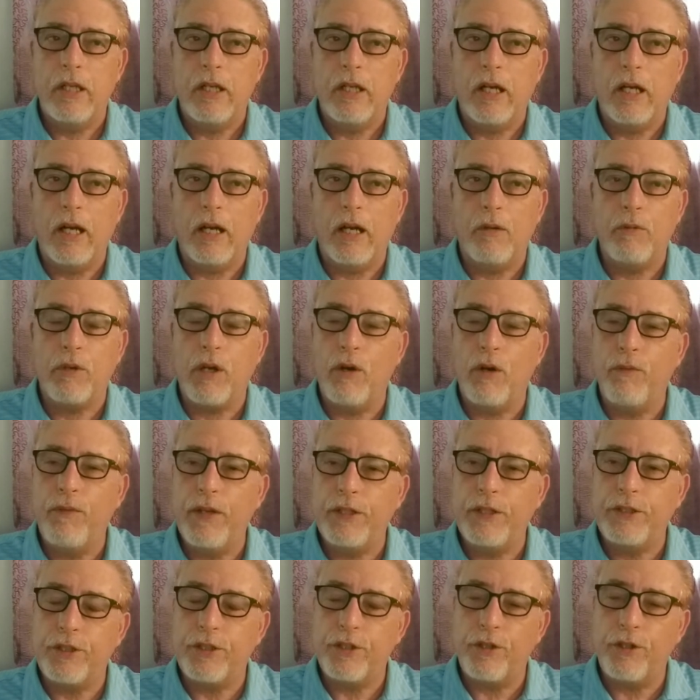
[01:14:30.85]
We'll go
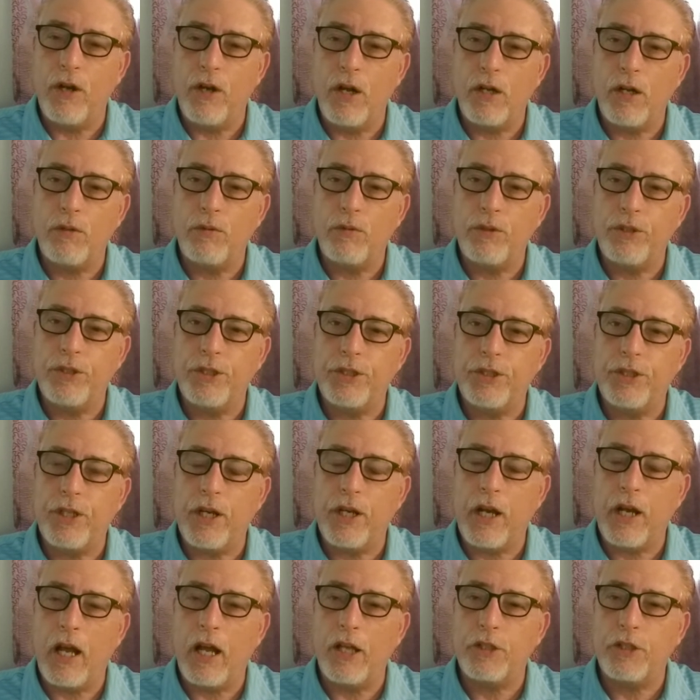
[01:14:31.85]
visit her uncle, which is
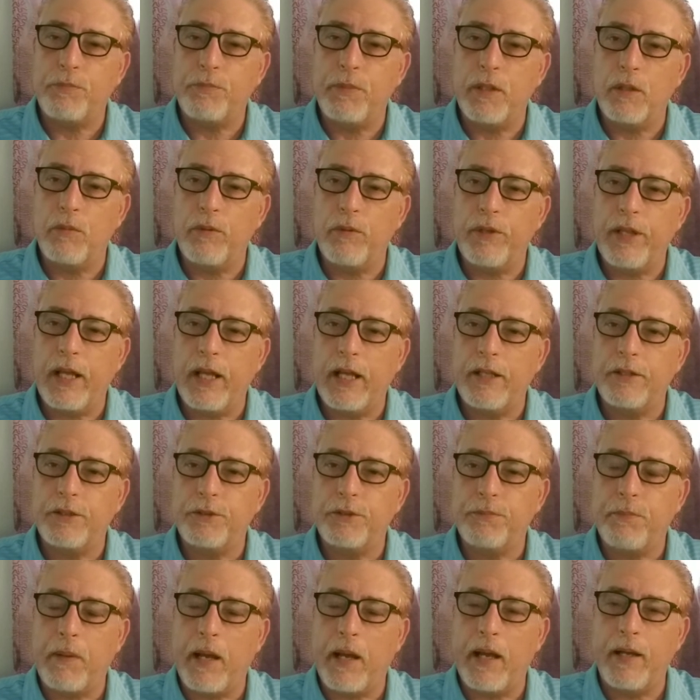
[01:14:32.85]
in the hospital with that
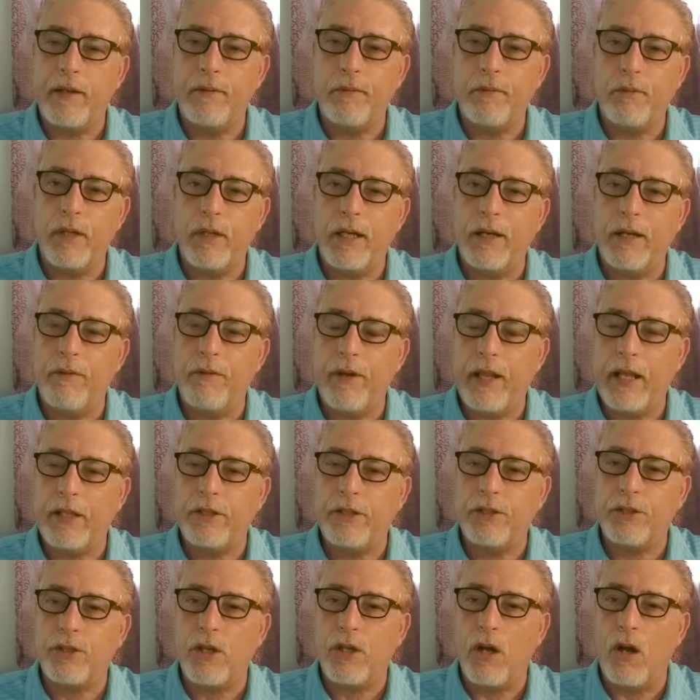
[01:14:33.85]
spine or whatever
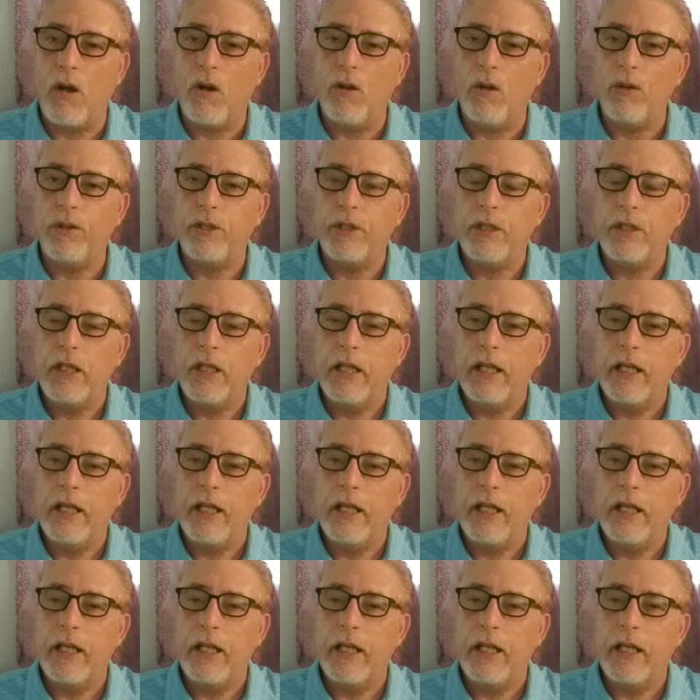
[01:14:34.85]
that's called.